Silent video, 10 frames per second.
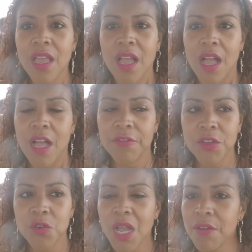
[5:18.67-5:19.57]
If
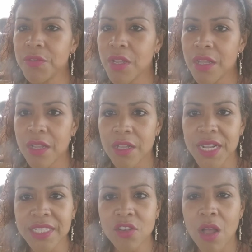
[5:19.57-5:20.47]
you don't have a
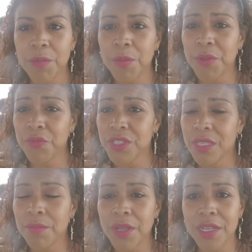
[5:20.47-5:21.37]
nice compliment for
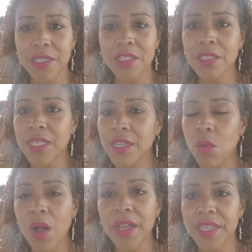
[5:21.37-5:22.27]
somebody, just stay
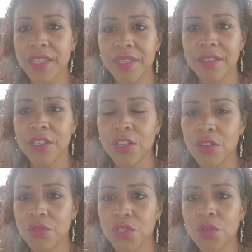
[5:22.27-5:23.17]
quiet.
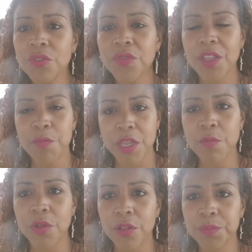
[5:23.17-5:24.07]
Don't offend
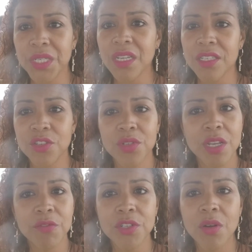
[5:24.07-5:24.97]
people because you
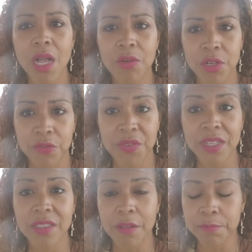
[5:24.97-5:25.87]
never know how it'll
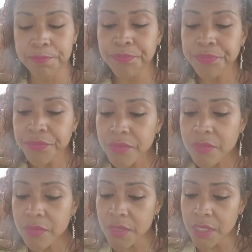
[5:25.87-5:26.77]
affect them.
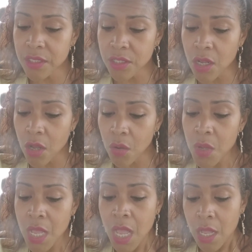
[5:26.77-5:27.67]
So,
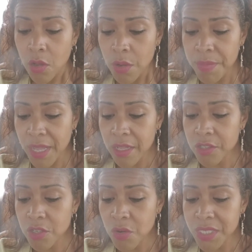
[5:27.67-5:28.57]
going
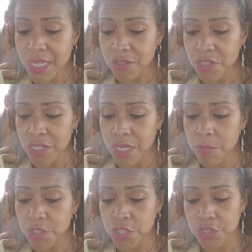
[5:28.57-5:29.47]
down to the
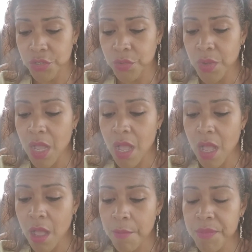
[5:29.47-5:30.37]
number two,
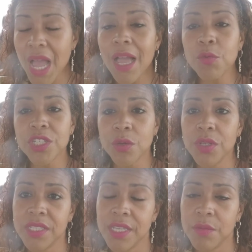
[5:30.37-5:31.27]
I wish I
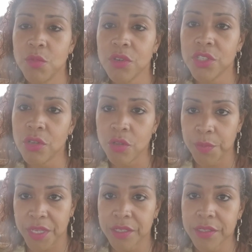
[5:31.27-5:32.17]
would have taken more solo
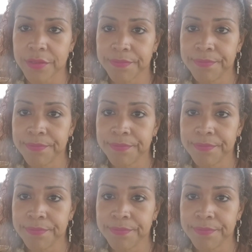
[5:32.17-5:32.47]
pics.